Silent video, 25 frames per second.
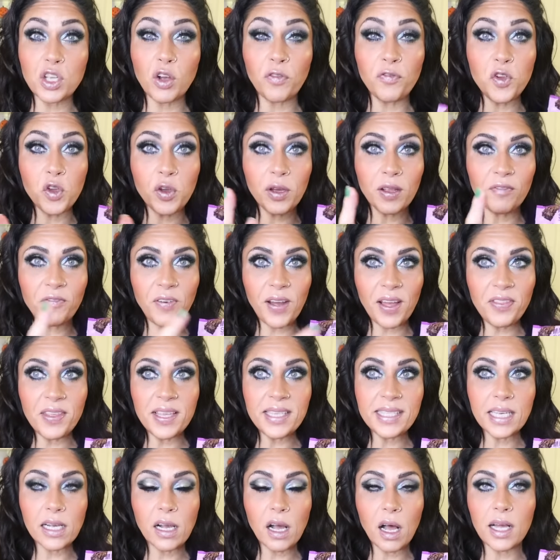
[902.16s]
So if you can find
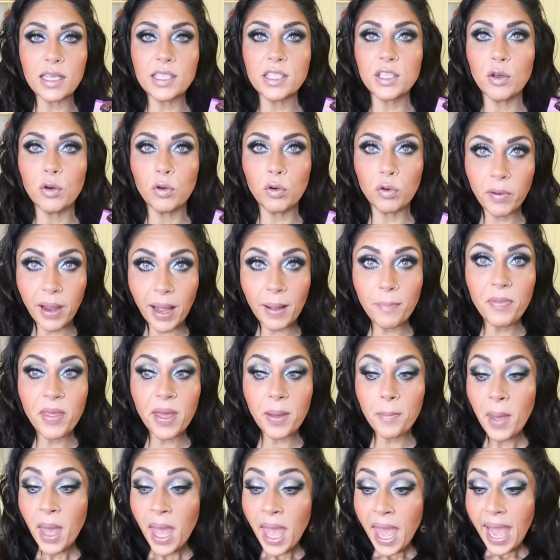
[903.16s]
these at Costco, grab
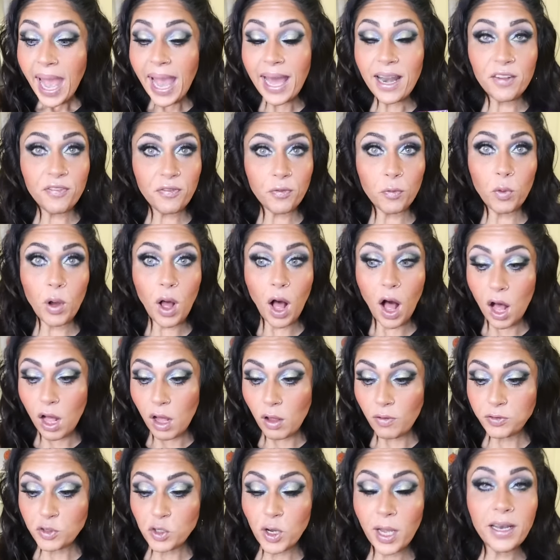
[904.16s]
them. And if
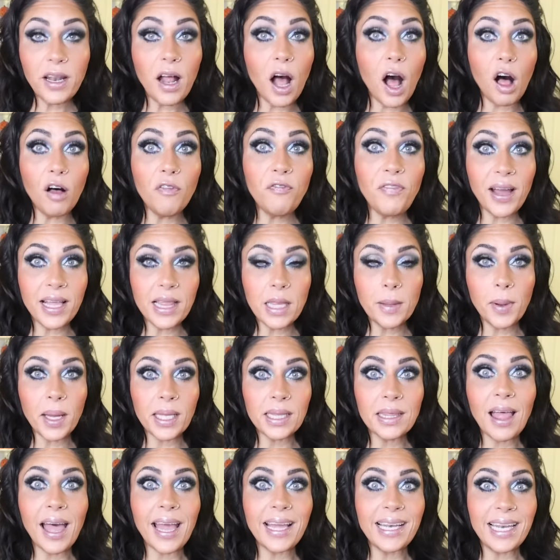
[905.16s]
I'll try, I'll find them
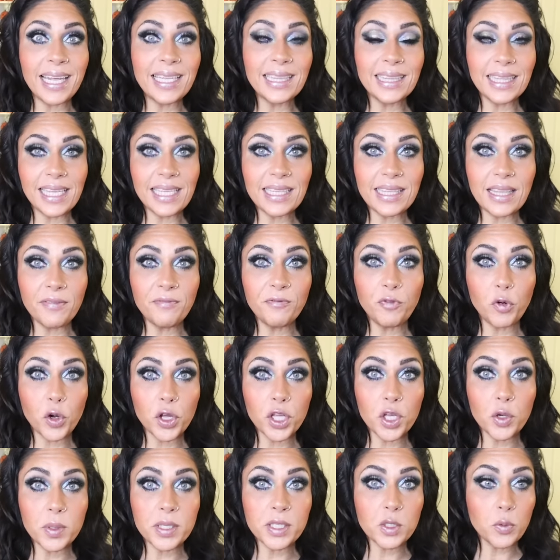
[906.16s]
online and link them
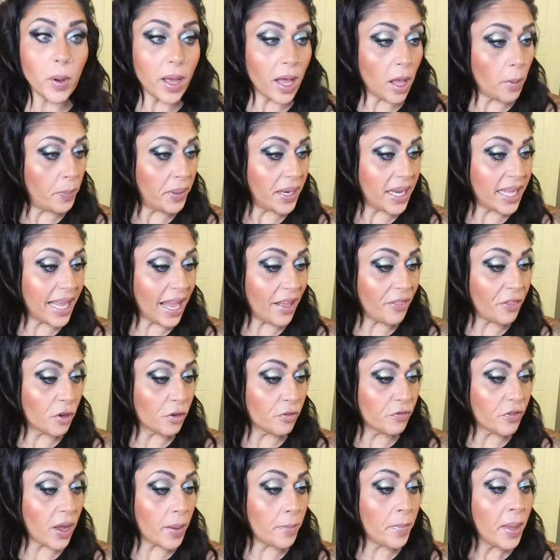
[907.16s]
for you as well. But again,
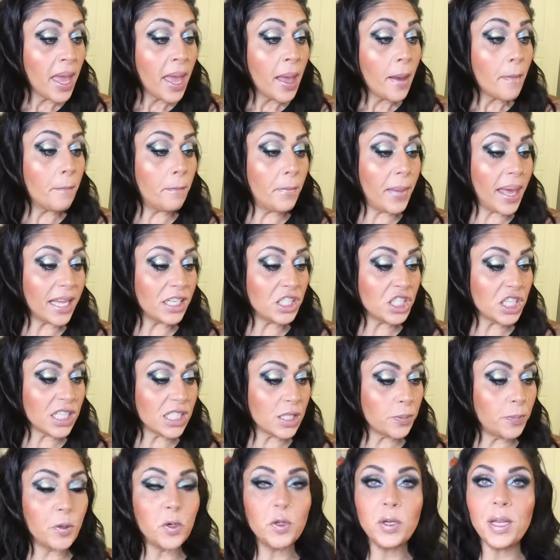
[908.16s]
they're from
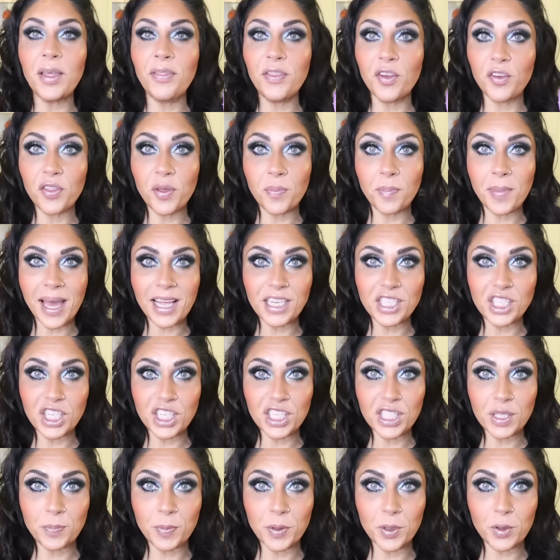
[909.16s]
Magic Spoon and they're the
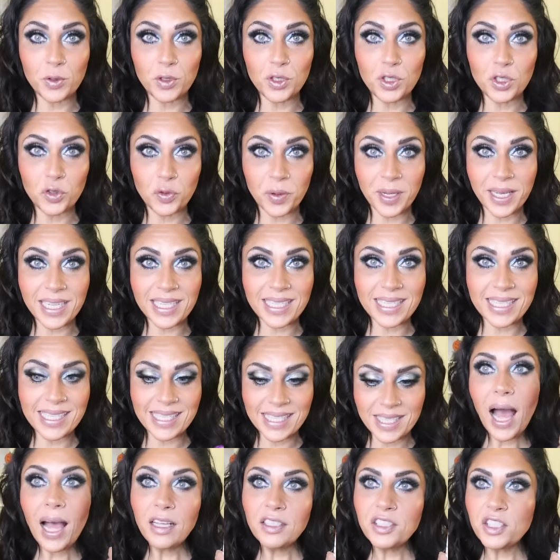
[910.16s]
Magic Spoon
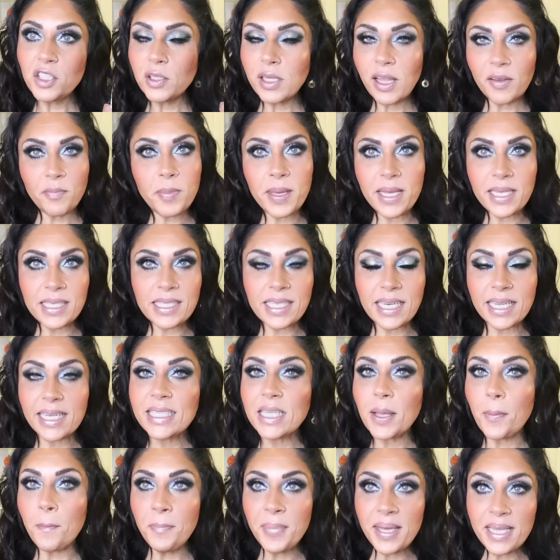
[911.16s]
treats. I also love meat
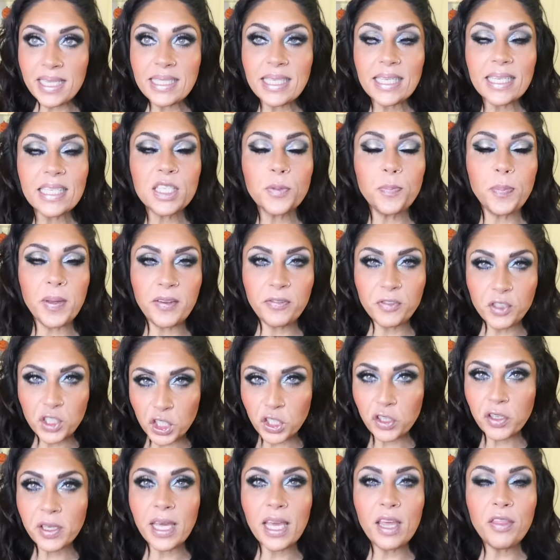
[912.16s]
sticks, meat sticks, beef
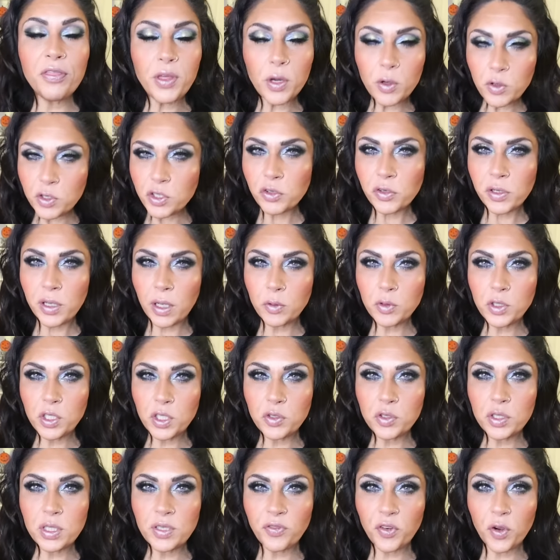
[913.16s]
jerky. Those are
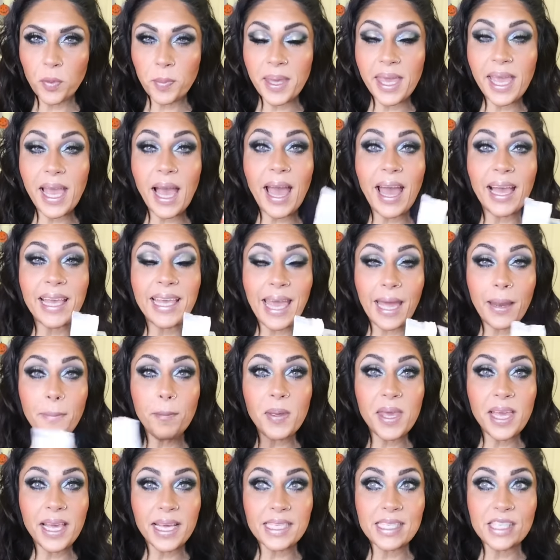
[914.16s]
go-tos for me
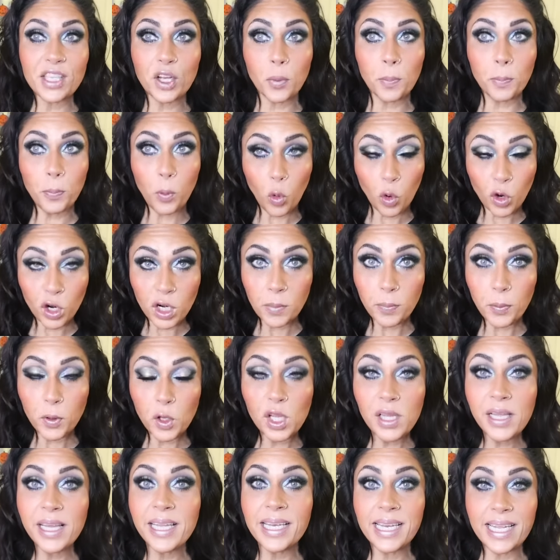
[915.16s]
again, because they're
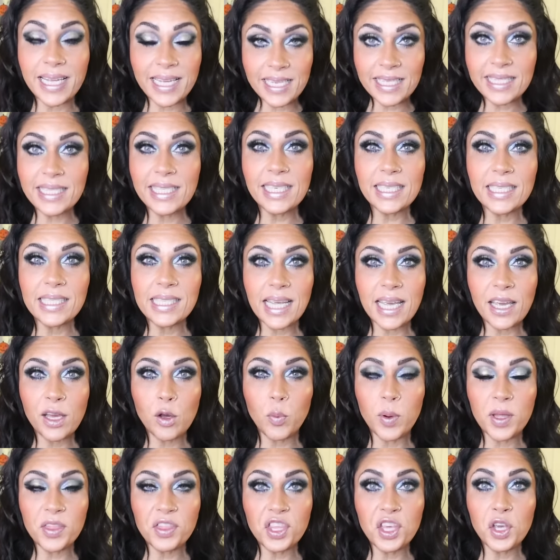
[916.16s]
portable and easy to
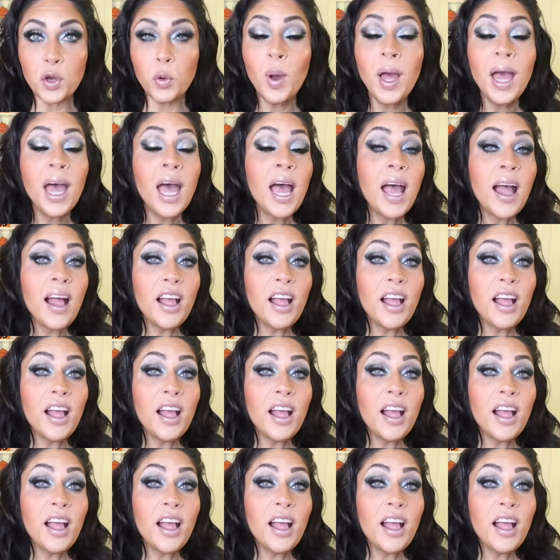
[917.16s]
take with you.